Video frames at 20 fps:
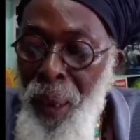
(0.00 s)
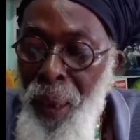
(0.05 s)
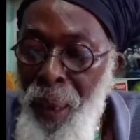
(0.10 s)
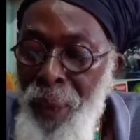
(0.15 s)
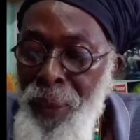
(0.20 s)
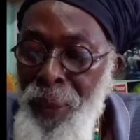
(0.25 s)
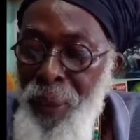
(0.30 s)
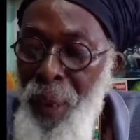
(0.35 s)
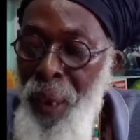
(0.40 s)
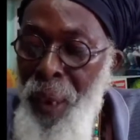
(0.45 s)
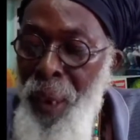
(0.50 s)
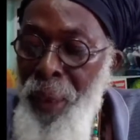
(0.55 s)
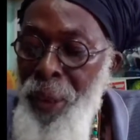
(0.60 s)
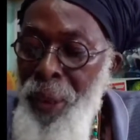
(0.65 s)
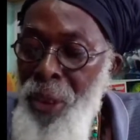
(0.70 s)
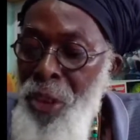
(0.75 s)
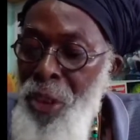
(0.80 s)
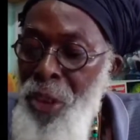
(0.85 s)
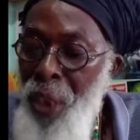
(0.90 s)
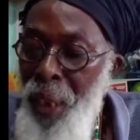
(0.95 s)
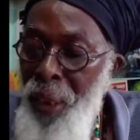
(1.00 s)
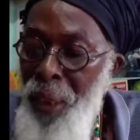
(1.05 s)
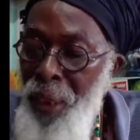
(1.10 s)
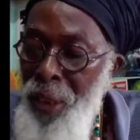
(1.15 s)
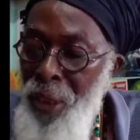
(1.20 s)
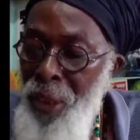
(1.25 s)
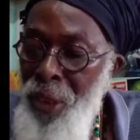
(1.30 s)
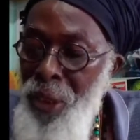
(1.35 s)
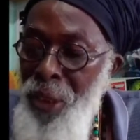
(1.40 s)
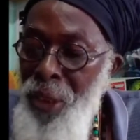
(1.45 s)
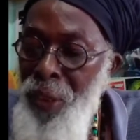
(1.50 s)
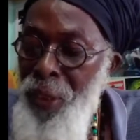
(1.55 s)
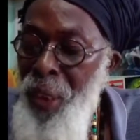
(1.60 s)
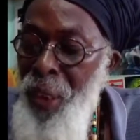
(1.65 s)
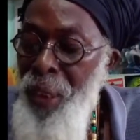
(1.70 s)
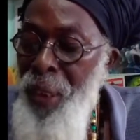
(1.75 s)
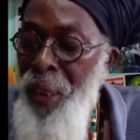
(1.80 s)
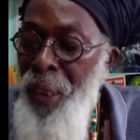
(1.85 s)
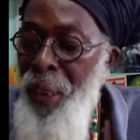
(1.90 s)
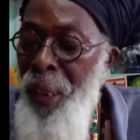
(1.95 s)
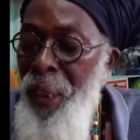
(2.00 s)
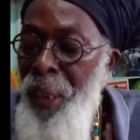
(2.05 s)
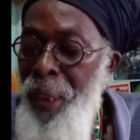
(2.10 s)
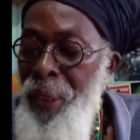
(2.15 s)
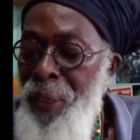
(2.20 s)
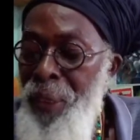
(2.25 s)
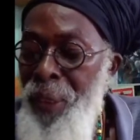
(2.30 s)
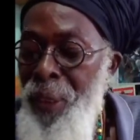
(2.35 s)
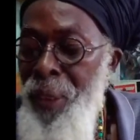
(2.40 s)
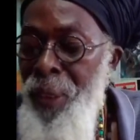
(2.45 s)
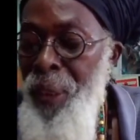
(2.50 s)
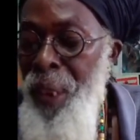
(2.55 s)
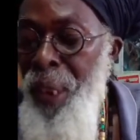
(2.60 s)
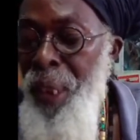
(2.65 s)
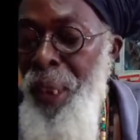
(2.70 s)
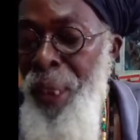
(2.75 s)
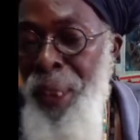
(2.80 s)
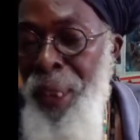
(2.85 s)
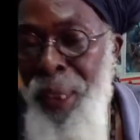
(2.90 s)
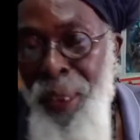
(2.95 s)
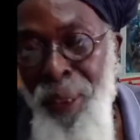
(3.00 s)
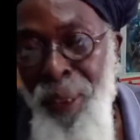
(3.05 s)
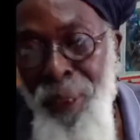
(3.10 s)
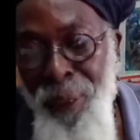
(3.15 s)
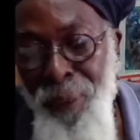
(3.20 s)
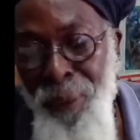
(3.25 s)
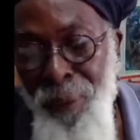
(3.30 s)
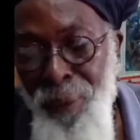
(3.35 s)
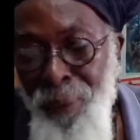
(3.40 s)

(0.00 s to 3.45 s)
as are the challenges that lies ahead,